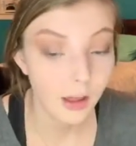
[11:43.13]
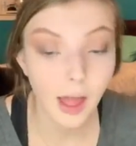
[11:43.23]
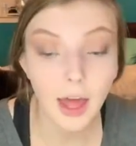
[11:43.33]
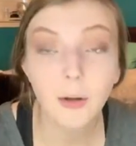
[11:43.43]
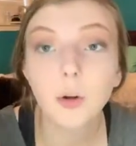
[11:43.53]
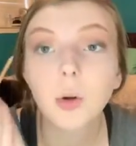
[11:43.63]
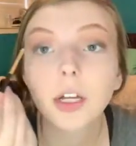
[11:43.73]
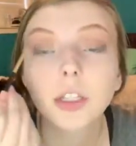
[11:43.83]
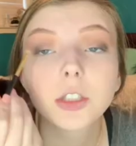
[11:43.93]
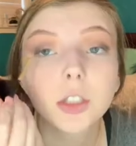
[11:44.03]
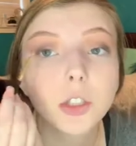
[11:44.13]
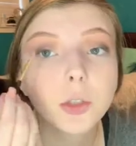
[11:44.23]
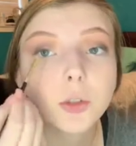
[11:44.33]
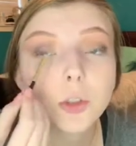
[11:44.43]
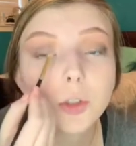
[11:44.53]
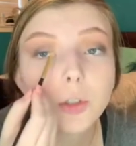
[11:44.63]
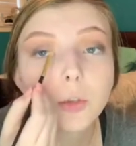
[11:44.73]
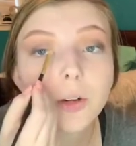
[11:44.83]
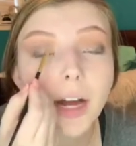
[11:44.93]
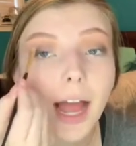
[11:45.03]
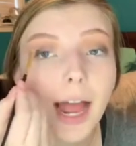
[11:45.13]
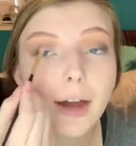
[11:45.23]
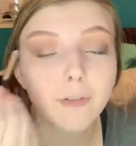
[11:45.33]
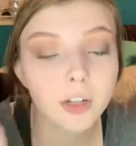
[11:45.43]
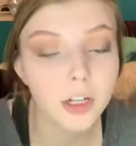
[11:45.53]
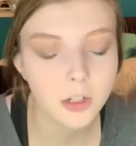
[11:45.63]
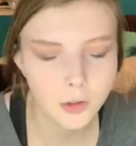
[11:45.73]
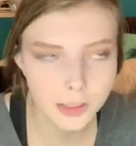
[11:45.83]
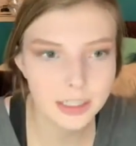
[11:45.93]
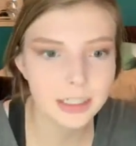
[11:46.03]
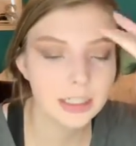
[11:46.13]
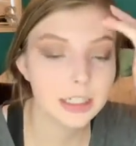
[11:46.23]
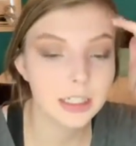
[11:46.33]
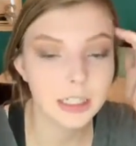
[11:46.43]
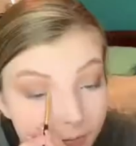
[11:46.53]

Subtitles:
And I'm going to do a half cut crease.